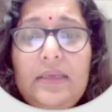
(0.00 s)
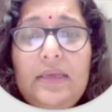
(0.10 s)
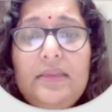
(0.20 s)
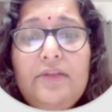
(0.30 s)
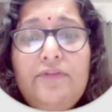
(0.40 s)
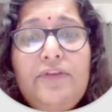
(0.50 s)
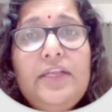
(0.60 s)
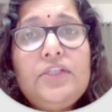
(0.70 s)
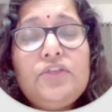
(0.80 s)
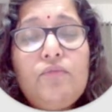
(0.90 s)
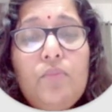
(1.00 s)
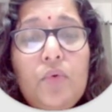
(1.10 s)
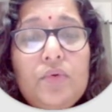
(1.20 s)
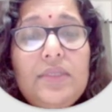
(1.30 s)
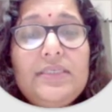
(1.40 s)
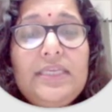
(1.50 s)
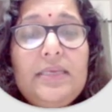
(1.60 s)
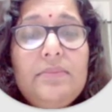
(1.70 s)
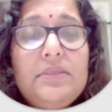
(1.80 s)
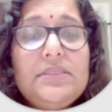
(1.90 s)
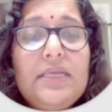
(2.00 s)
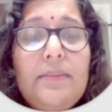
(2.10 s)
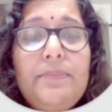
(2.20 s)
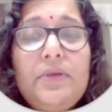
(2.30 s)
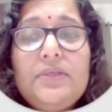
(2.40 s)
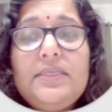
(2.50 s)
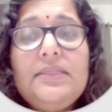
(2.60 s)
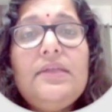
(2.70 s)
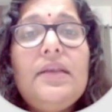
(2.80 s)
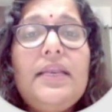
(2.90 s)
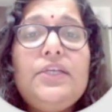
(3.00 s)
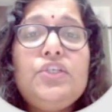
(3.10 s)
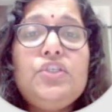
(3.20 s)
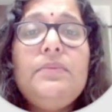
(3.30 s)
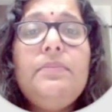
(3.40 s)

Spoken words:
The fields of both the tables appears in the relationship